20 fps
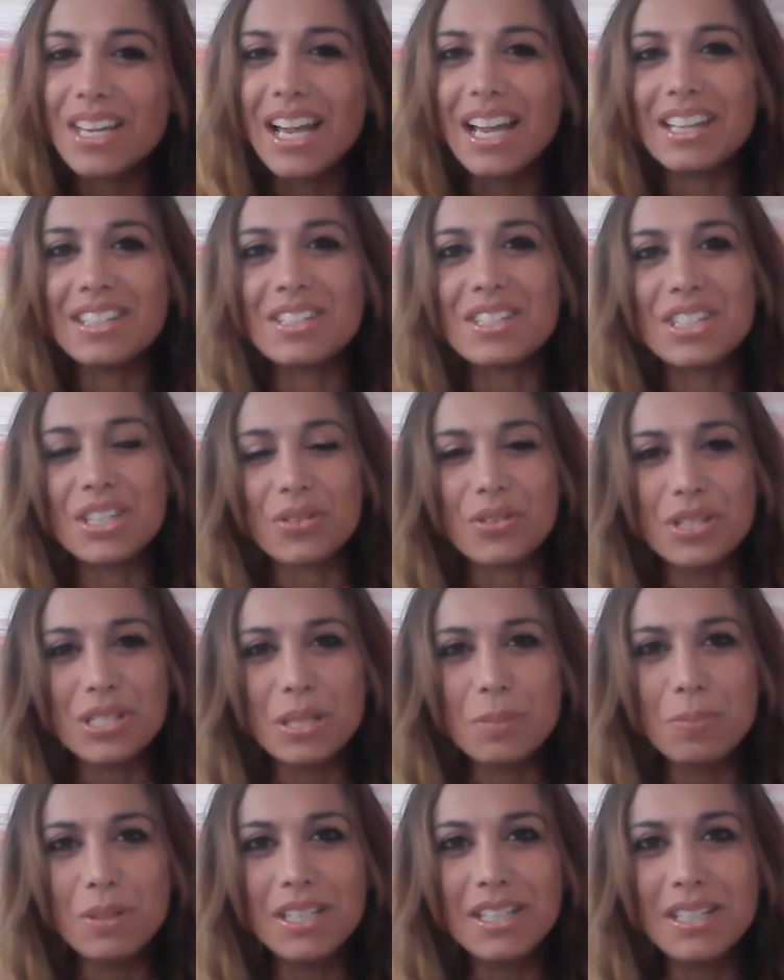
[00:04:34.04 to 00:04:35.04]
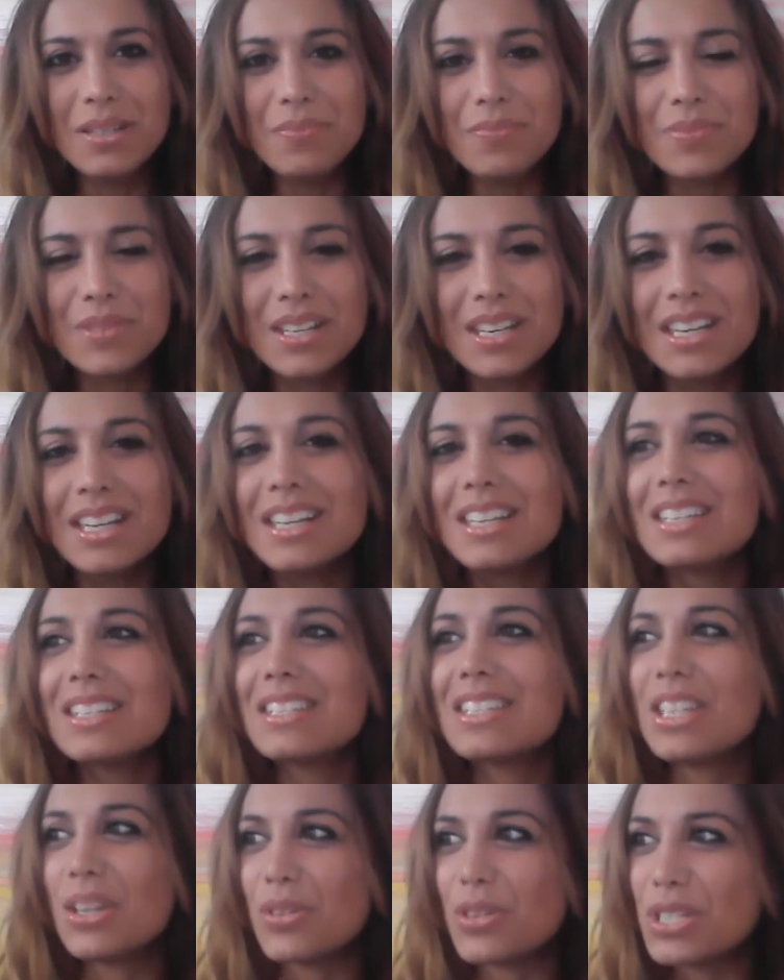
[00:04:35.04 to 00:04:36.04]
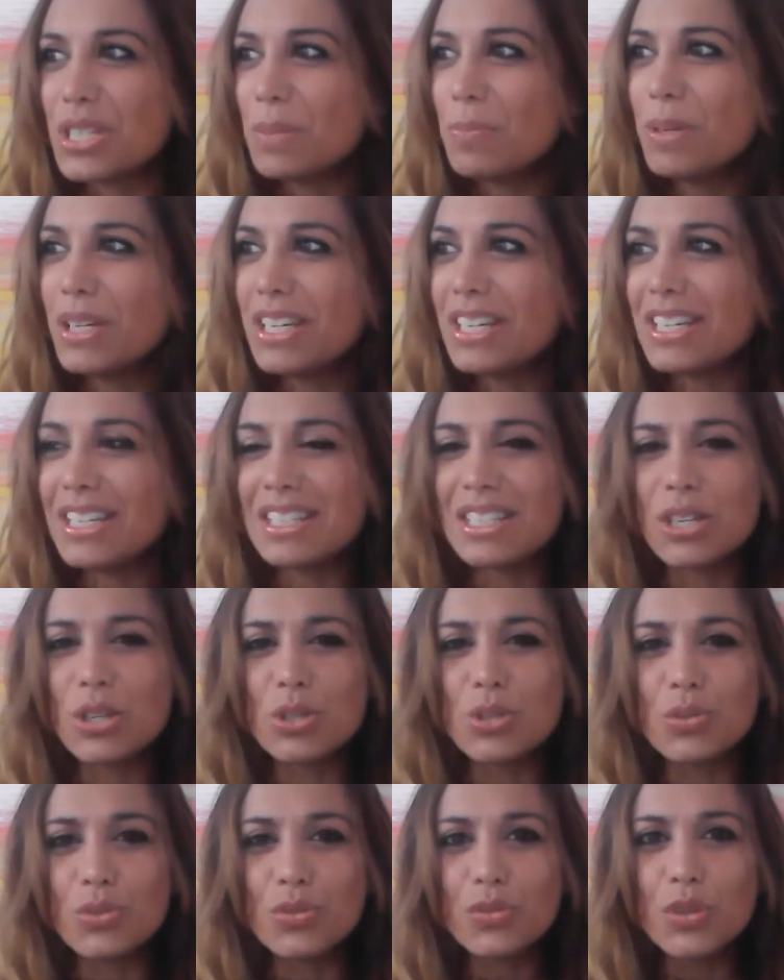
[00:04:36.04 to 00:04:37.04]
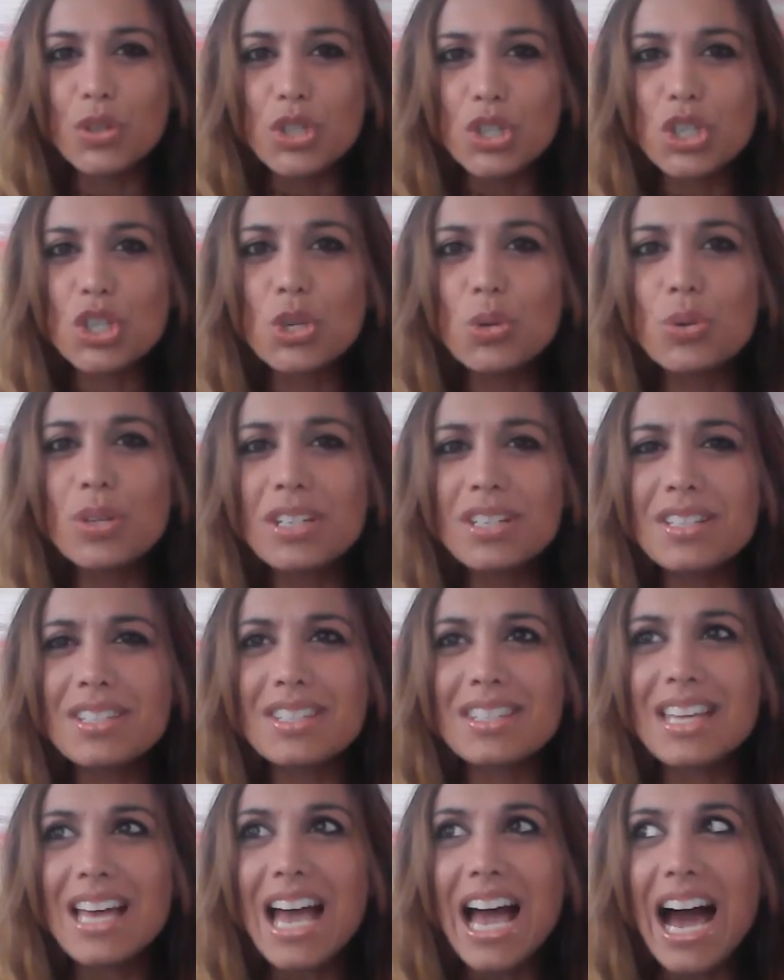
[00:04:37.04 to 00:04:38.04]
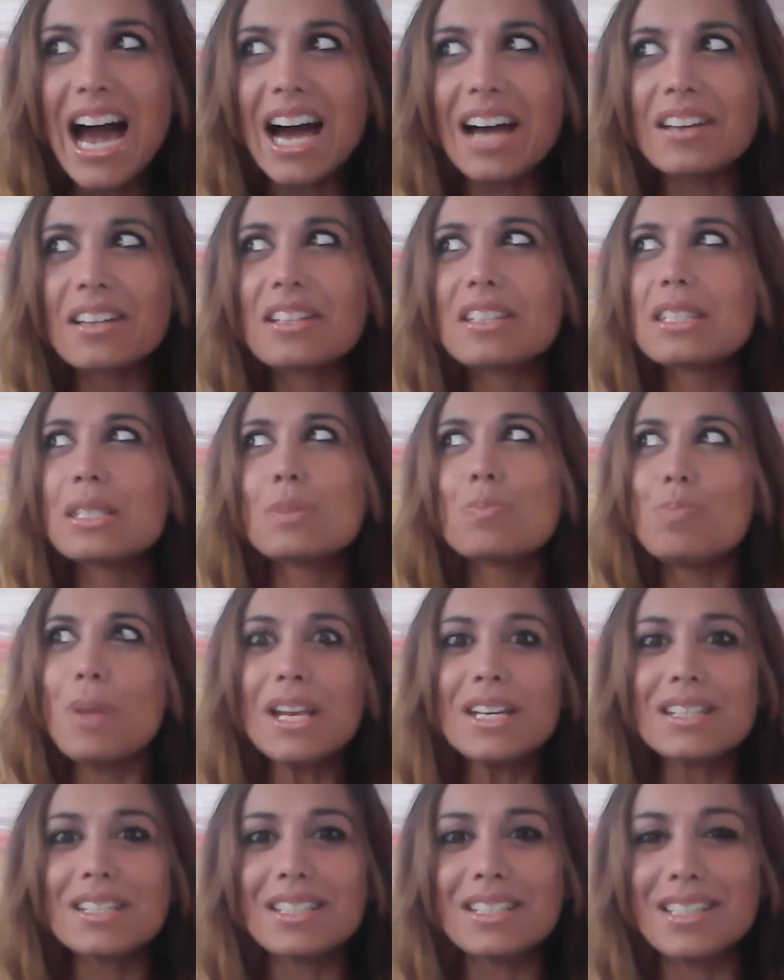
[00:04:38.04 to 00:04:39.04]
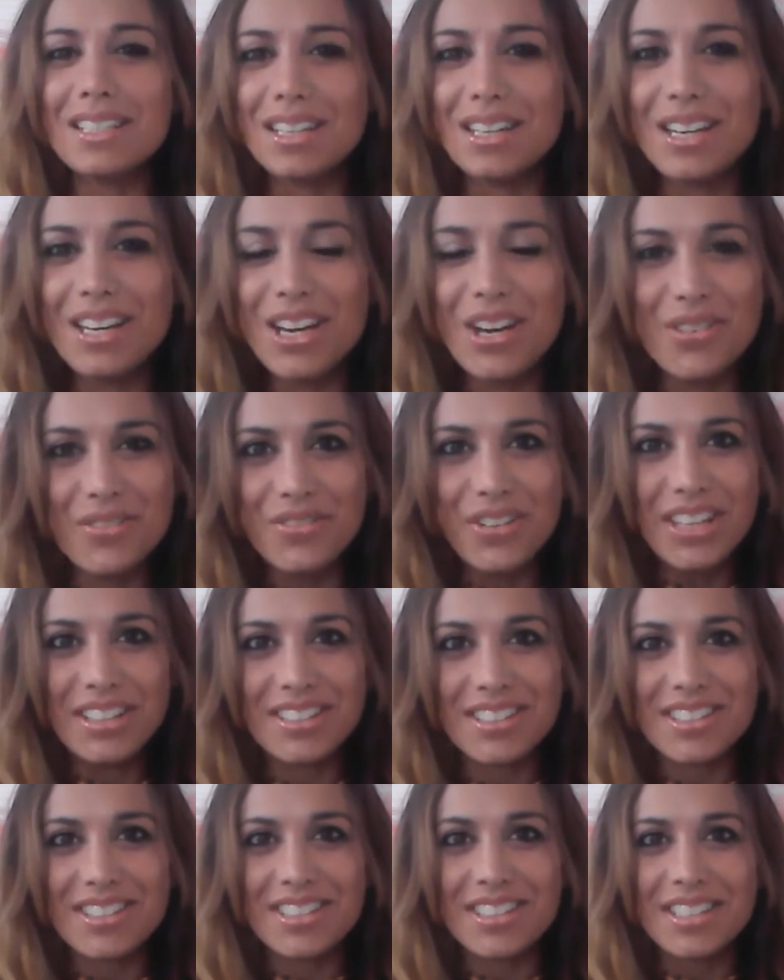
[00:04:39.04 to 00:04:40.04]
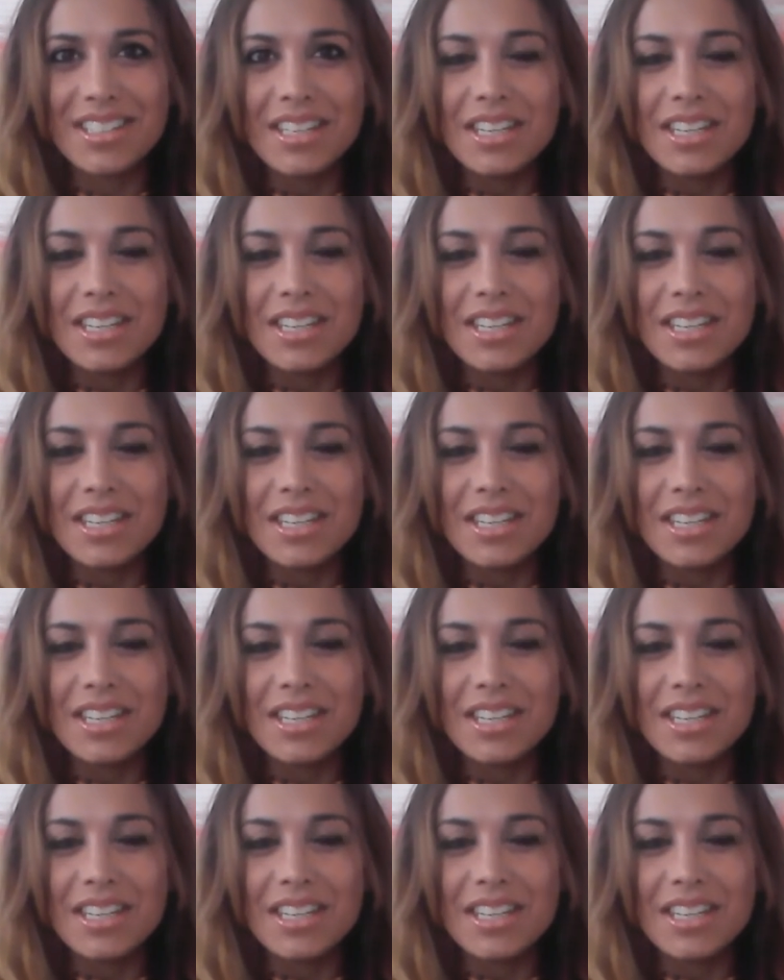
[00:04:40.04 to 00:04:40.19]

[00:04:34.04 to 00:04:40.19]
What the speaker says: and serendipity? Serendipity is those fortuitous, unexpected events.